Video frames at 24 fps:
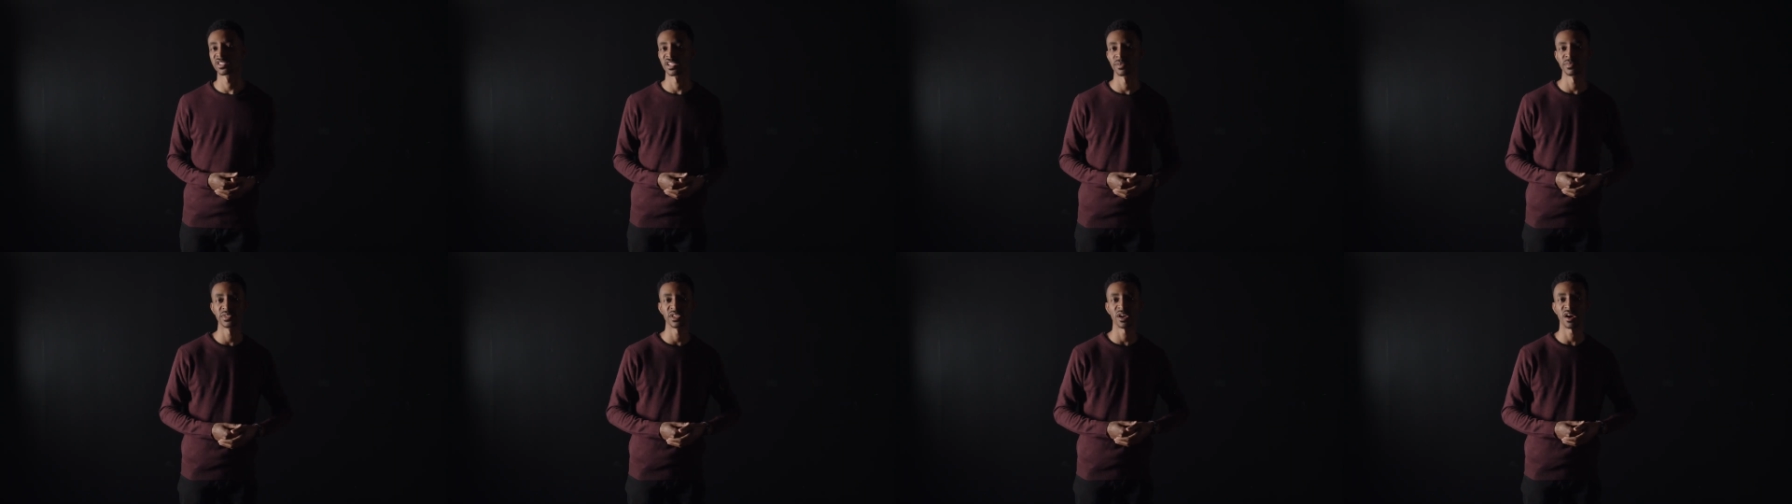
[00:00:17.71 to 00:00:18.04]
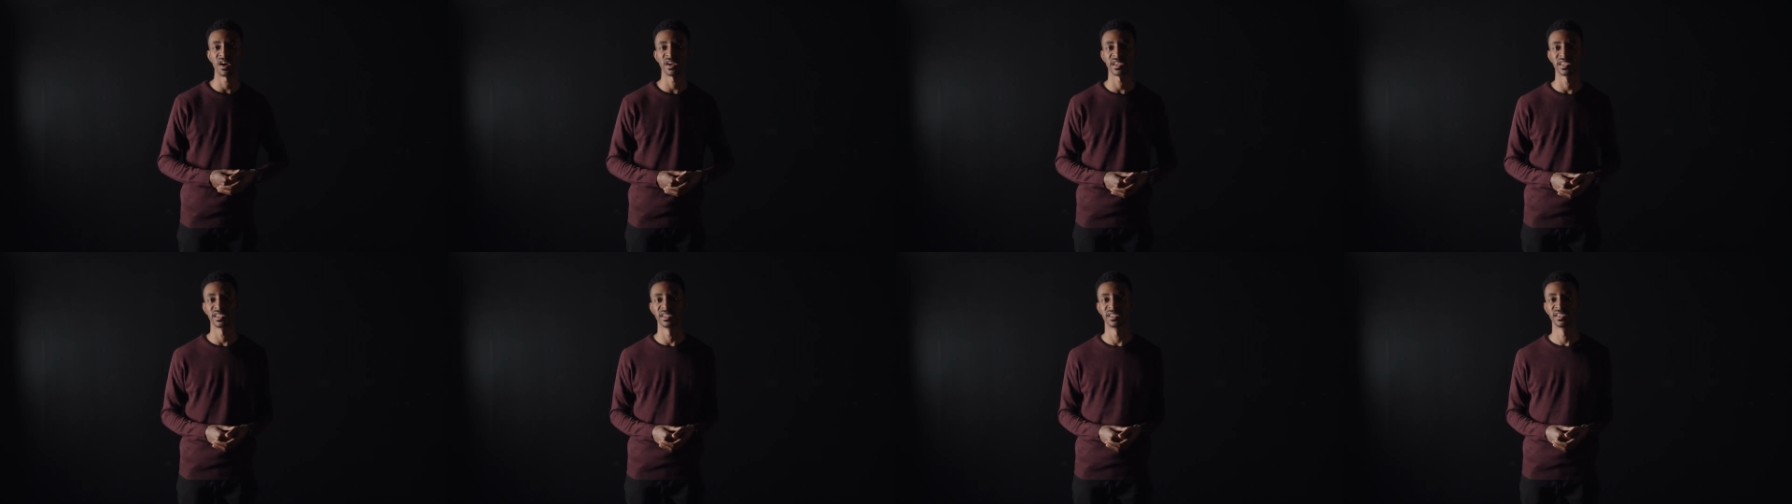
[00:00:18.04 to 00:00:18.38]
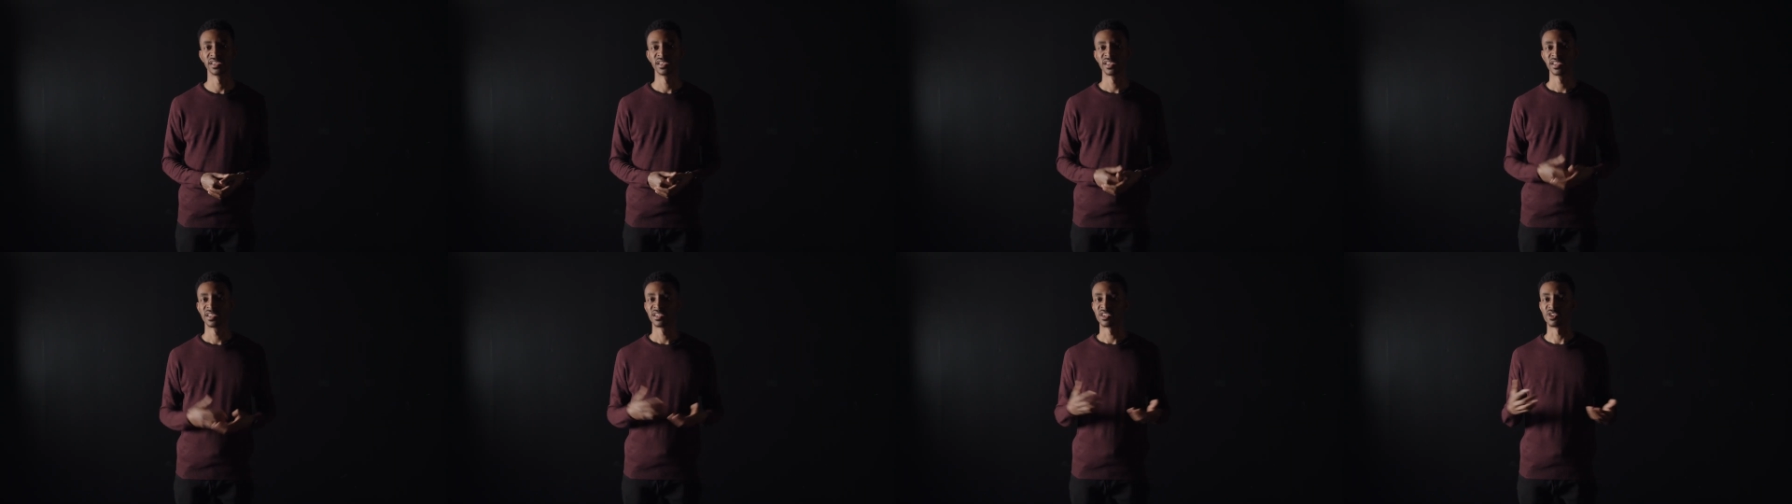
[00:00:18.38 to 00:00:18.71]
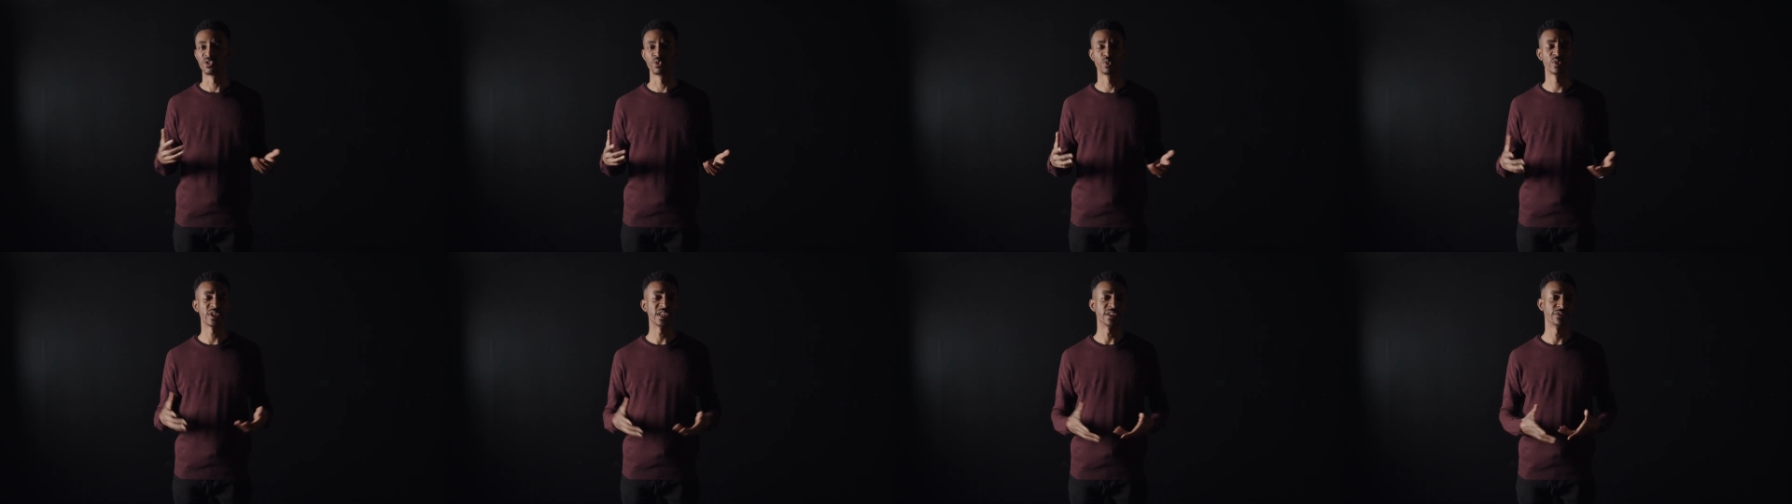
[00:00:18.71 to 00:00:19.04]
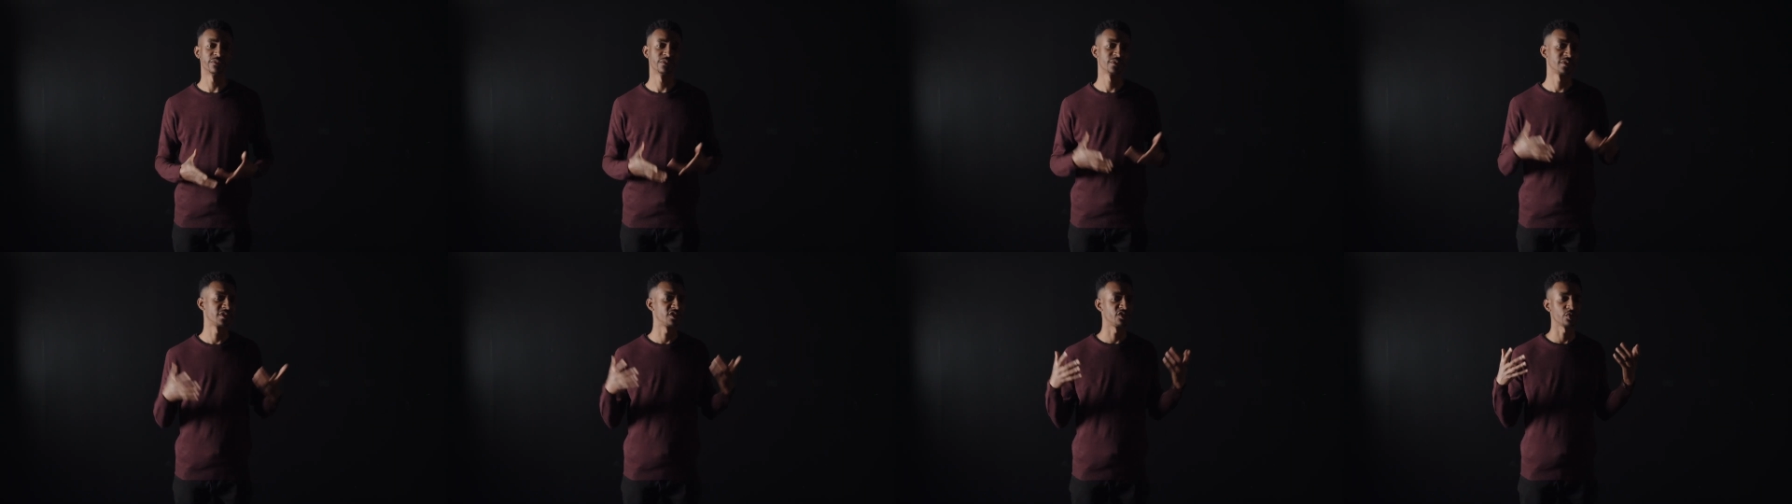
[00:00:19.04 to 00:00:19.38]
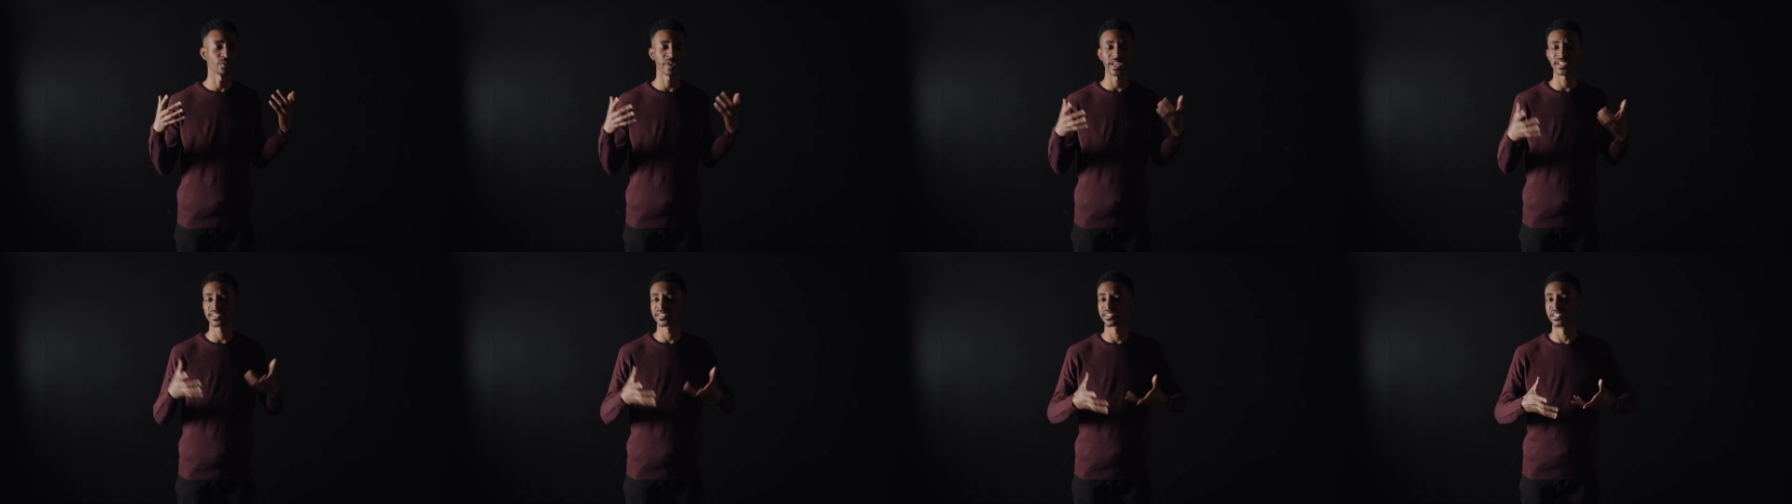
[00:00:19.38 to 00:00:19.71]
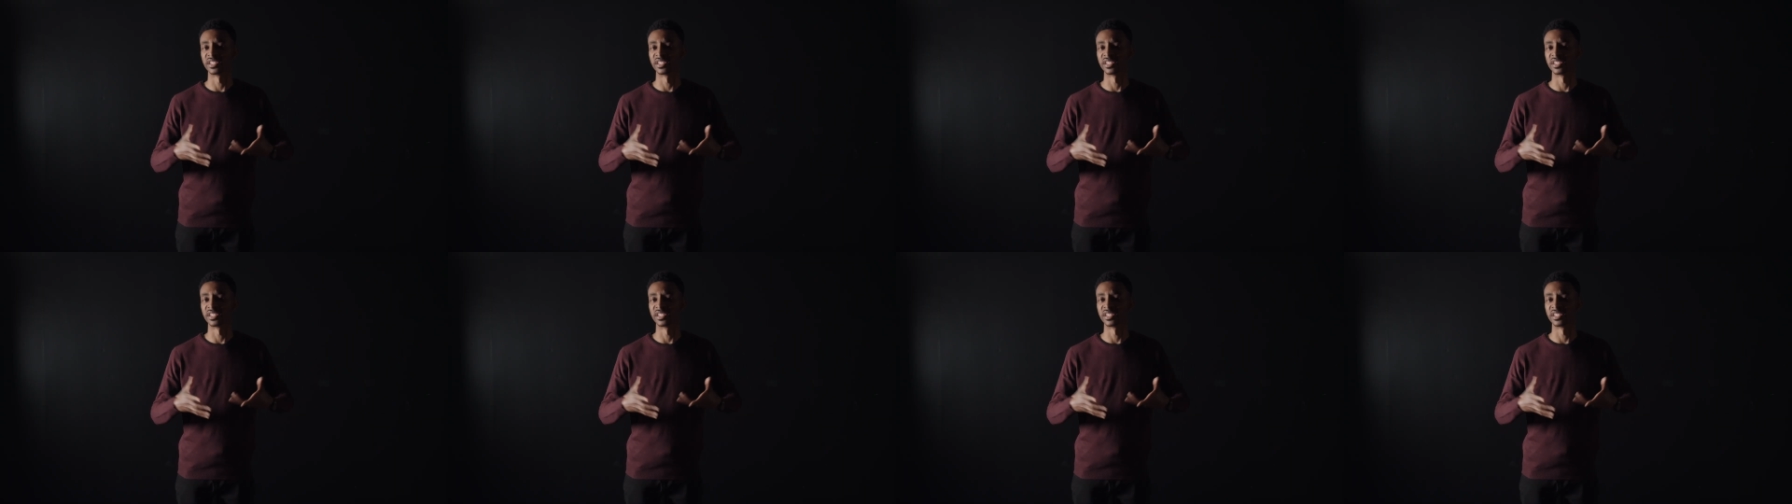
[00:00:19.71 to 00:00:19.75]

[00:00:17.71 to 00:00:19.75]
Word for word: I'm talking grief, stress,